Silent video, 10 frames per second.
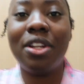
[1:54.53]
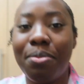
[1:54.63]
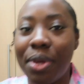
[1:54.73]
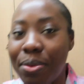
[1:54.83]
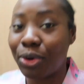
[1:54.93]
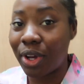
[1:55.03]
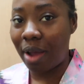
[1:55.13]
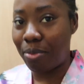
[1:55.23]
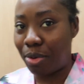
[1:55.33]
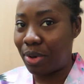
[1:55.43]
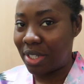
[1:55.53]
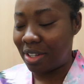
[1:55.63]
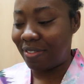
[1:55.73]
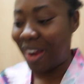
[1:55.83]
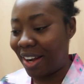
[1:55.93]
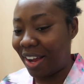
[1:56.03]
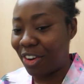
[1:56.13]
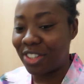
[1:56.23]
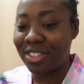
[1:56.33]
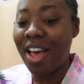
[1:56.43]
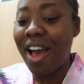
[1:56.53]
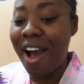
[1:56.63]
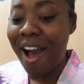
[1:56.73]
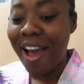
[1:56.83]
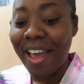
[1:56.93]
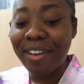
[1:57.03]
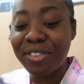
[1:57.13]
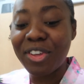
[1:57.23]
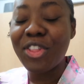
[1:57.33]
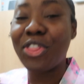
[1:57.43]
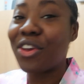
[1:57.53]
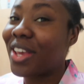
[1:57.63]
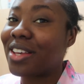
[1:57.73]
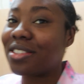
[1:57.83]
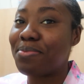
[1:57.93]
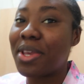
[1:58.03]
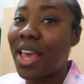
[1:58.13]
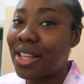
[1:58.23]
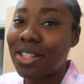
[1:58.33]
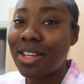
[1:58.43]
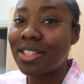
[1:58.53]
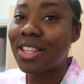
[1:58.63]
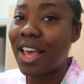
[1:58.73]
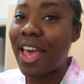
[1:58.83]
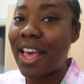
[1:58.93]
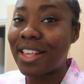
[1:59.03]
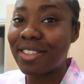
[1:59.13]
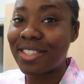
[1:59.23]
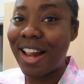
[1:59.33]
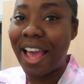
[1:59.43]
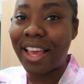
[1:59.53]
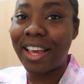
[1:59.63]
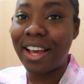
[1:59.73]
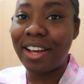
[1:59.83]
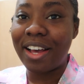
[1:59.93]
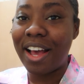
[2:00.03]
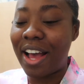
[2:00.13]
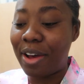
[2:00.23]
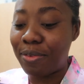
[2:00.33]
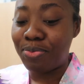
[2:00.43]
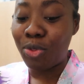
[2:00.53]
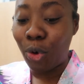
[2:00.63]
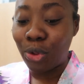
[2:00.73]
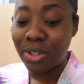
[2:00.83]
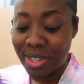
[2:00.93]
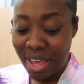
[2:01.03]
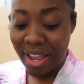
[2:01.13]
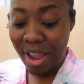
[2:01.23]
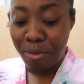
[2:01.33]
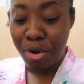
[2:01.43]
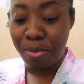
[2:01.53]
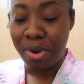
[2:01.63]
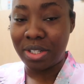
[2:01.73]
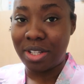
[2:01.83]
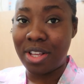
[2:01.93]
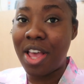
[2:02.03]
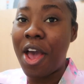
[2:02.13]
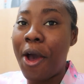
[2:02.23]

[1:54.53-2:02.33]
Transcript: gonna be more camera present right now because I have noticed me editing, it's like I'm not that camera present,